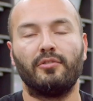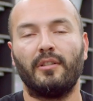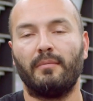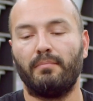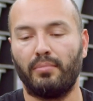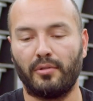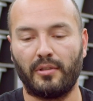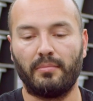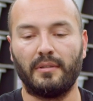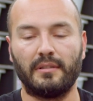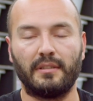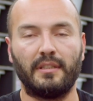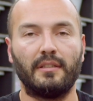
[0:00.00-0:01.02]
the
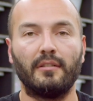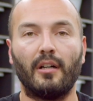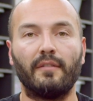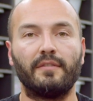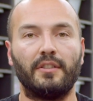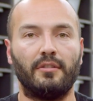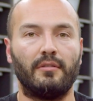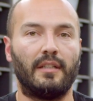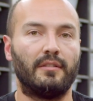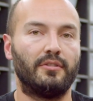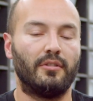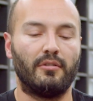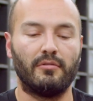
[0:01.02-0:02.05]
portability of the unit.
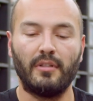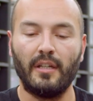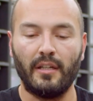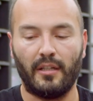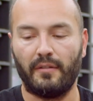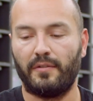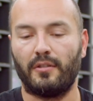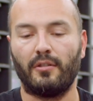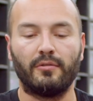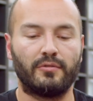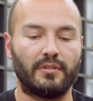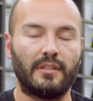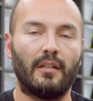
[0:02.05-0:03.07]
So if you're
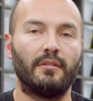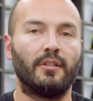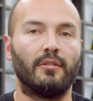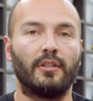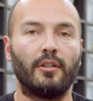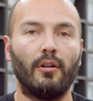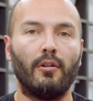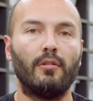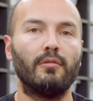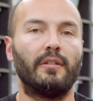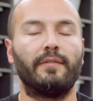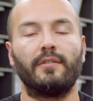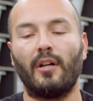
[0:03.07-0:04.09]
ultrasounding on the
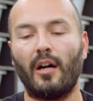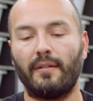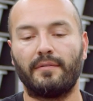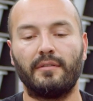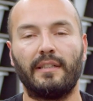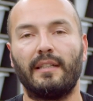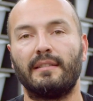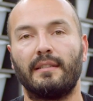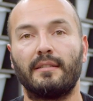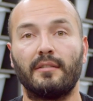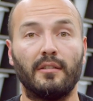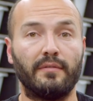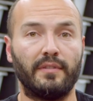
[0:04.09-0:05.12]
go, if you're offering it as a
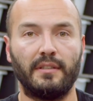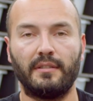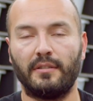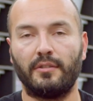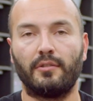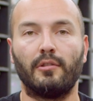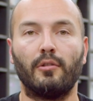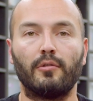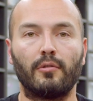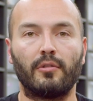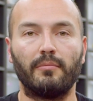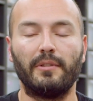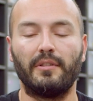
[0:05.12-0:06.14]
service in your local
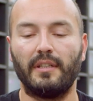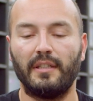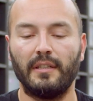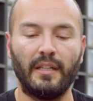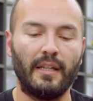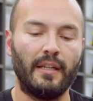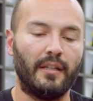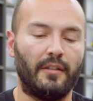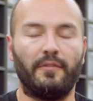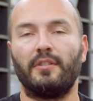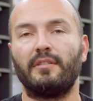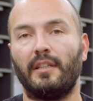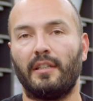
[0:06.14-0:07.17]
community, if
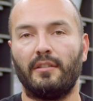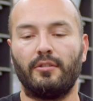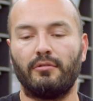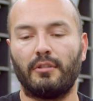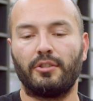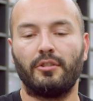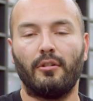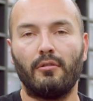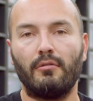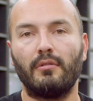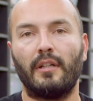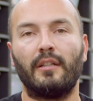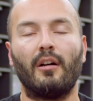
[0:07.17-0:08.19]
you're taking to a
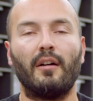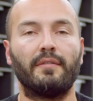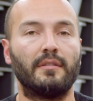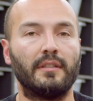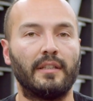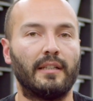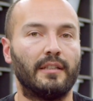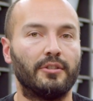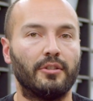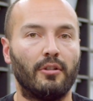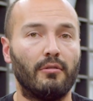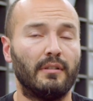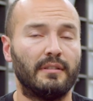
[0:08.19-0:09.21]
show and offering at a
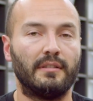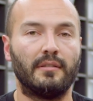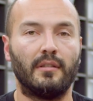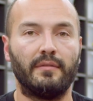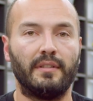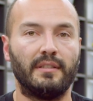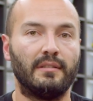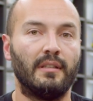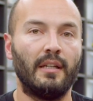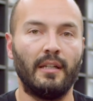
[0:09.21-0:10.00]
show as a service,